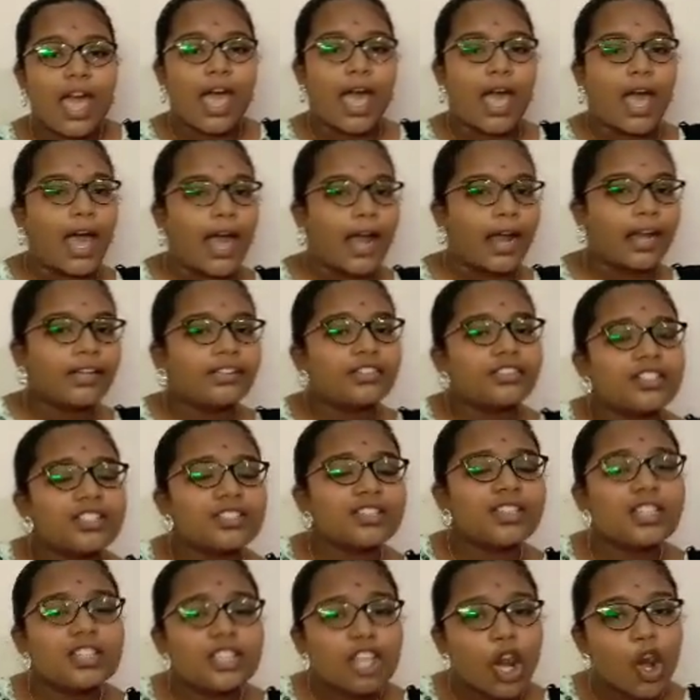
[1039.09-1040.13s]
And this
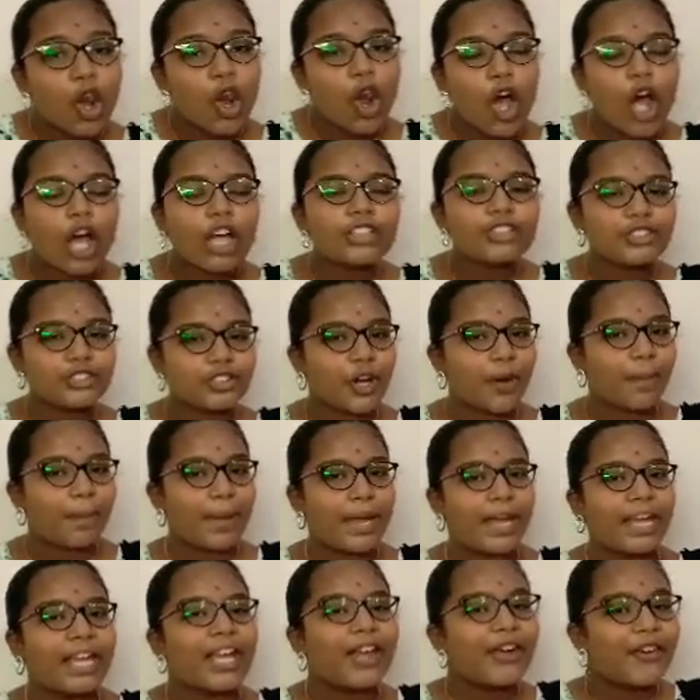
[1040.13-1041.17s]
is a last
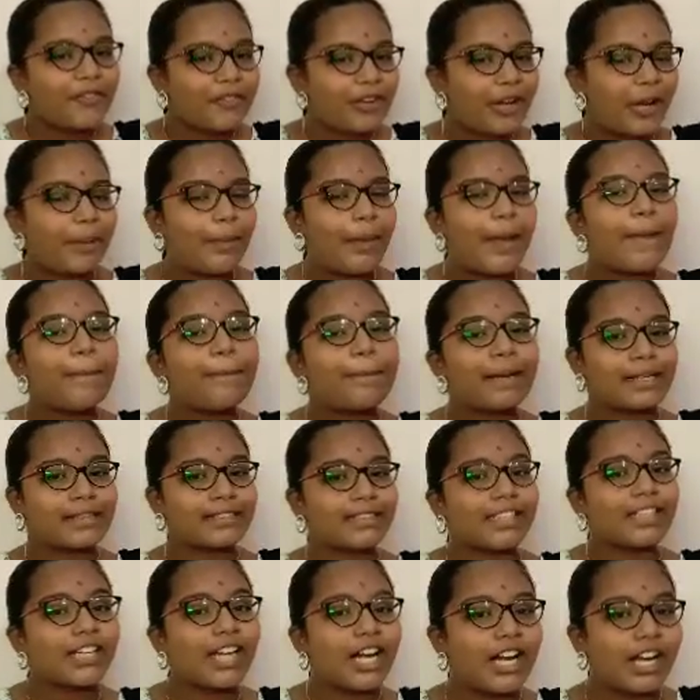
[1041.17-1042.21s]
topic will be
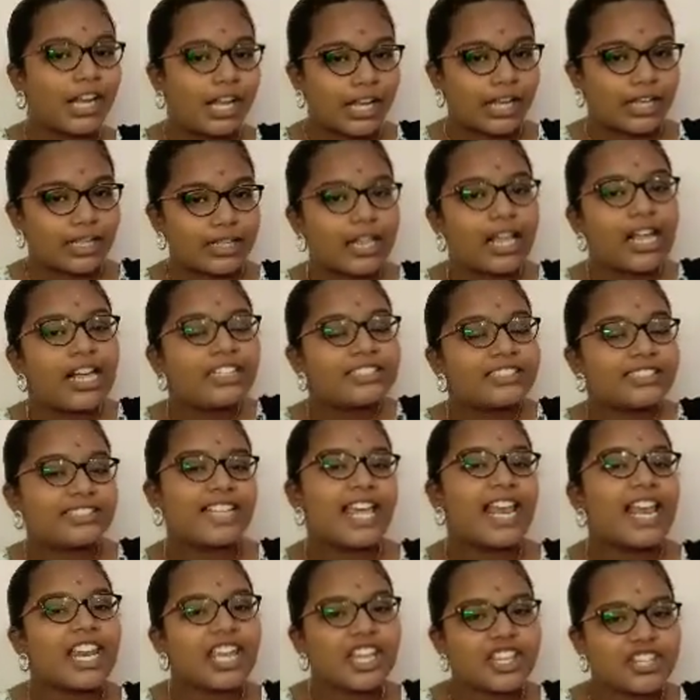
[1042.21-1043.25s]
presented in
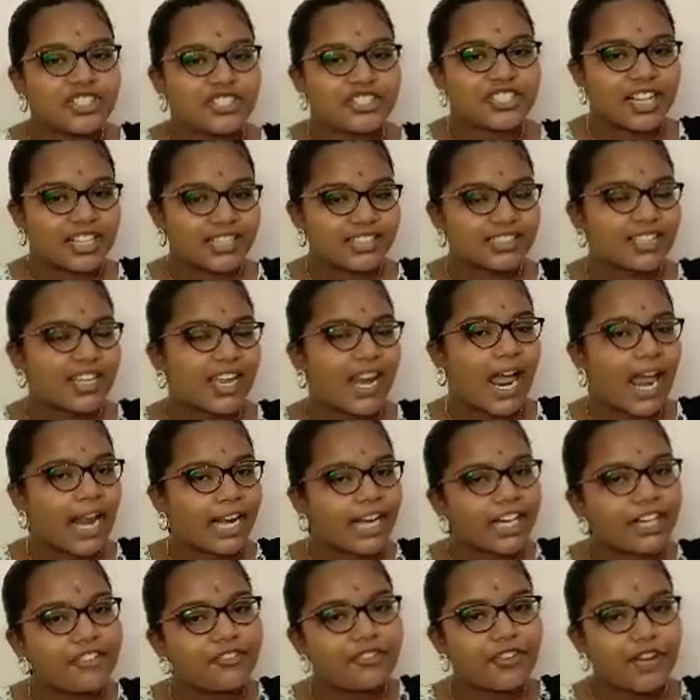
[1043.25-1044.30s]
cell structure and
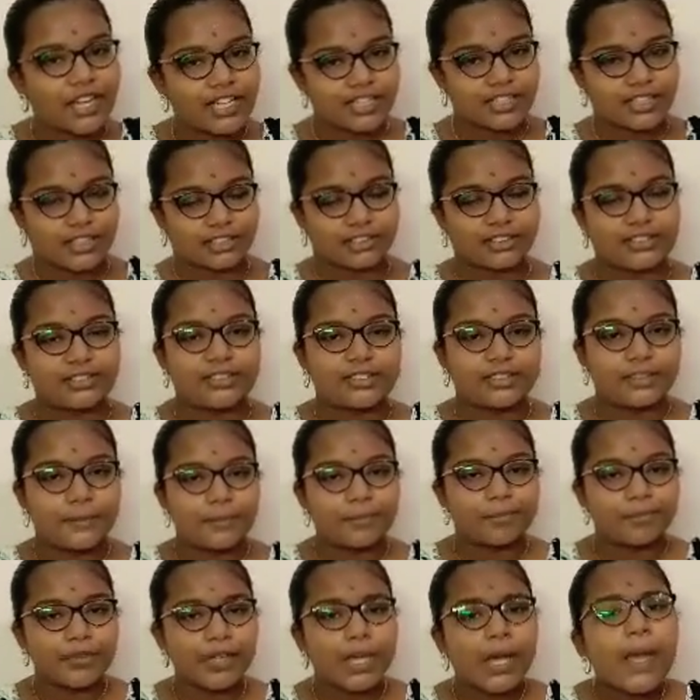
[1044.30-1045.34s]
its functions.
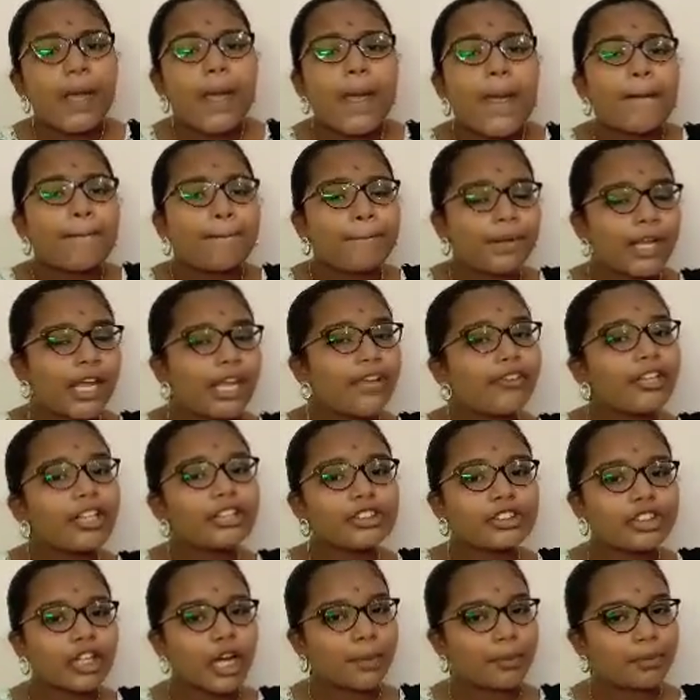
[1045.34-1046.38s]

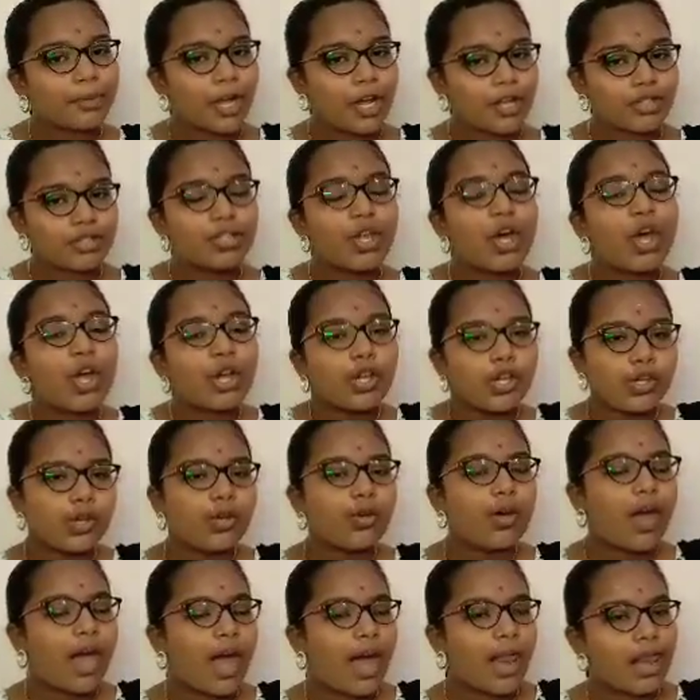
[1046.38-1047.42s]
Previous chapters you
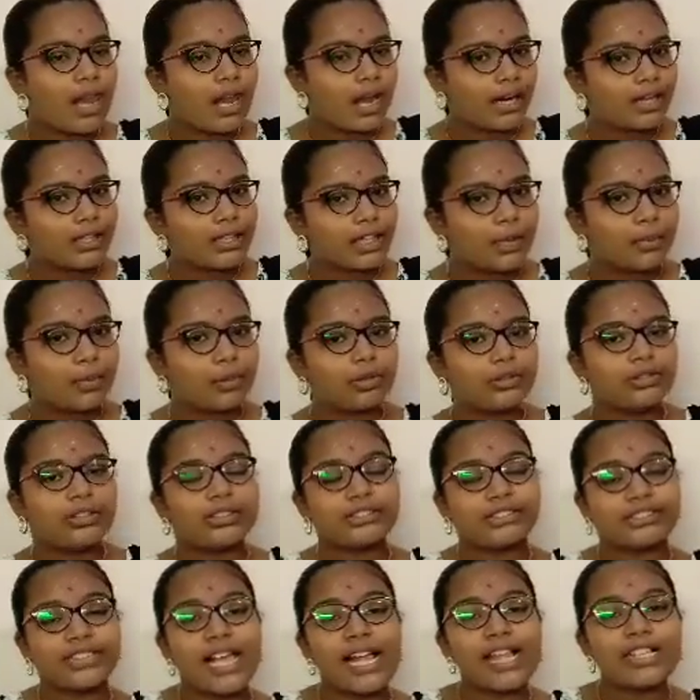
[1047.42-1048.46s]
have learnt about the
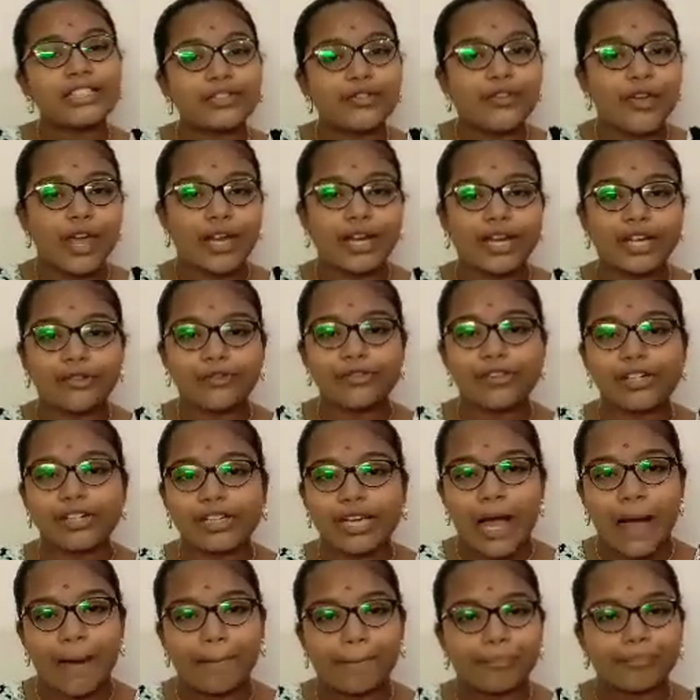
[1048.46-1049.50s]
cells where it will
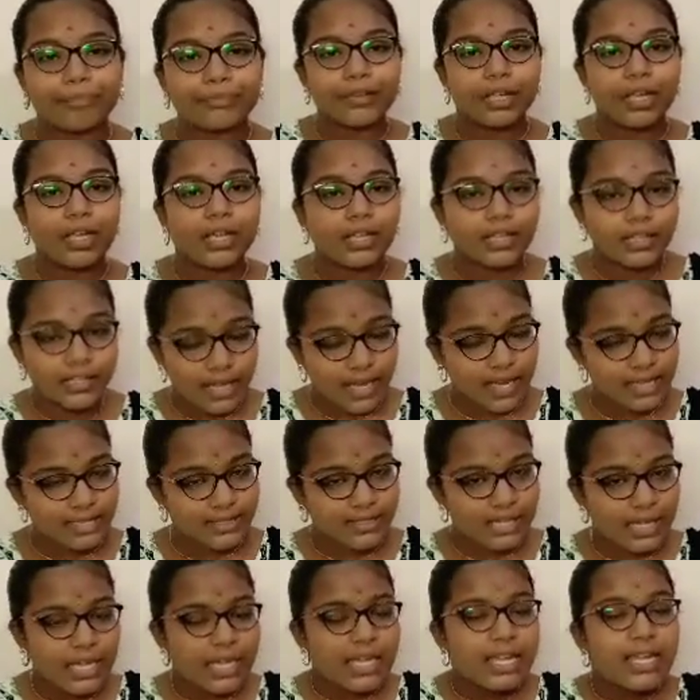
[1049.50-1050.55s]
come. Yes,
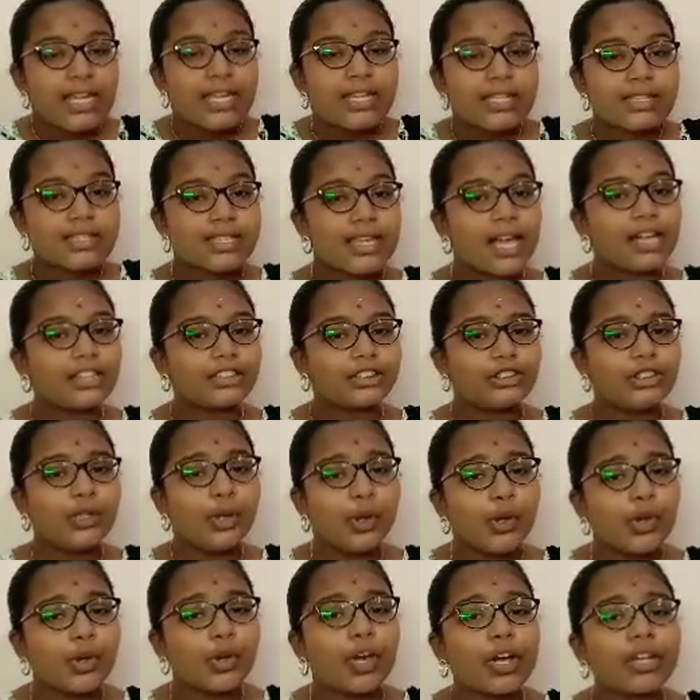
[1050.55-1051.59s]
cells. Do
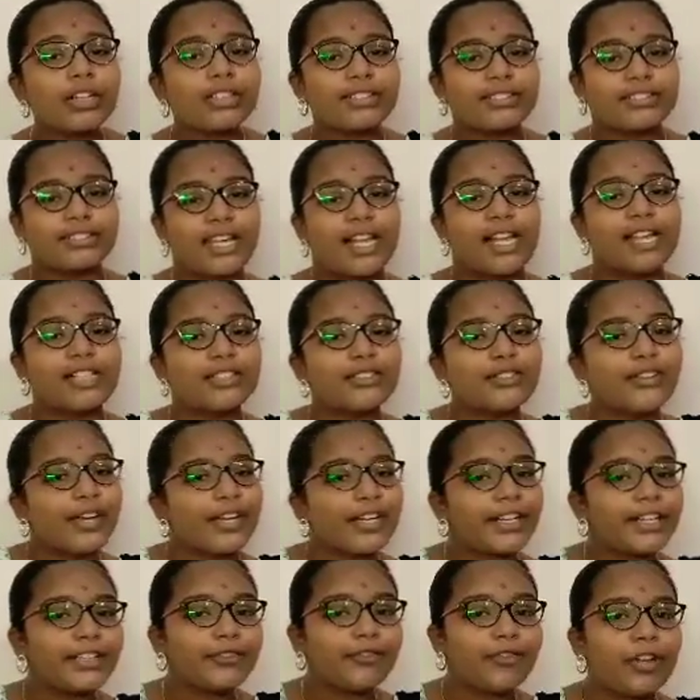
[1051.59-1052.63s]
you know cells where
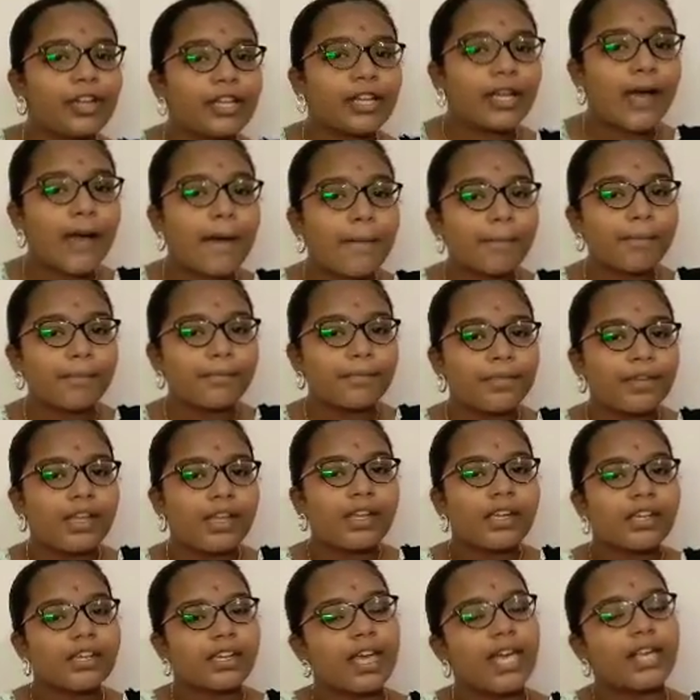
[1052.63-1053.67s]
it will come?
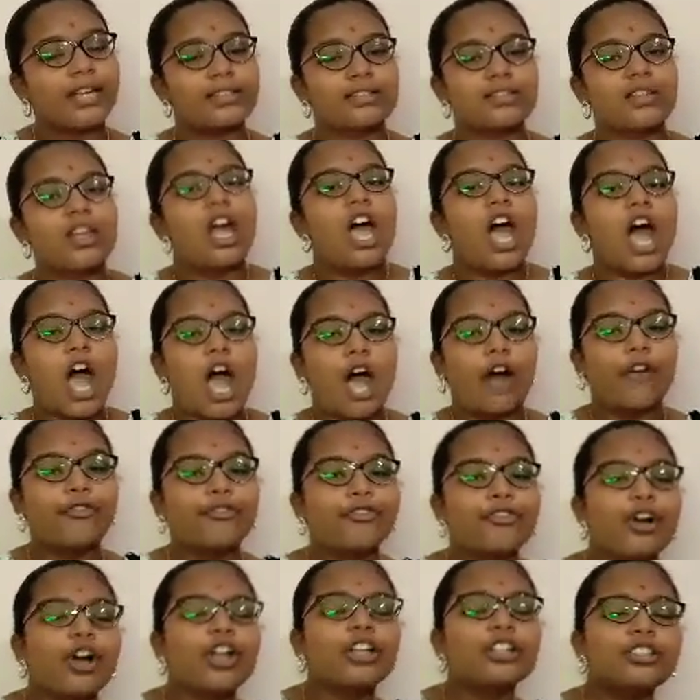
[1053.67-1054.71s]
Yes, of
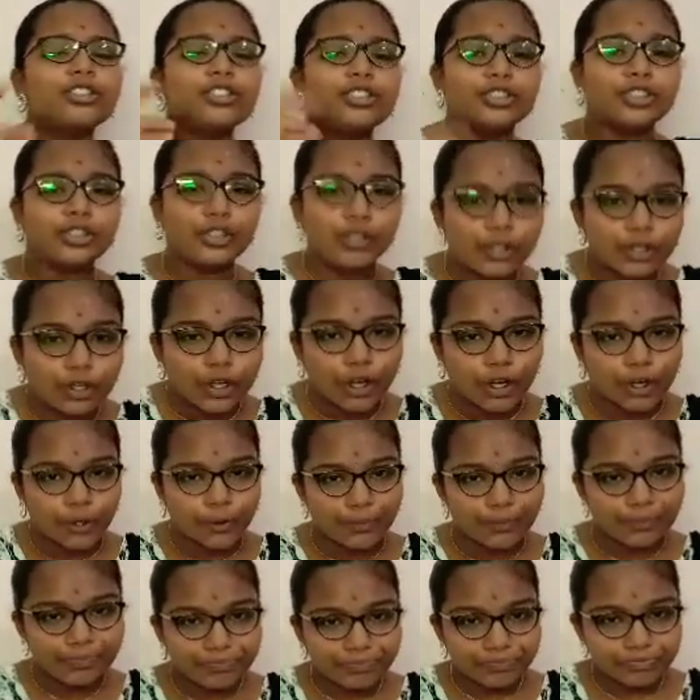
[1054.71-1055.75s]
course you
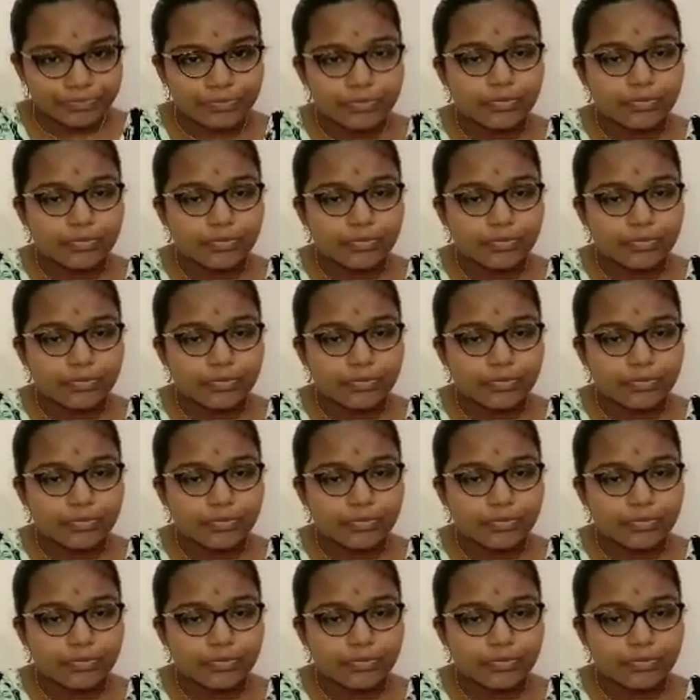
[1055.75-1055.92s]
know.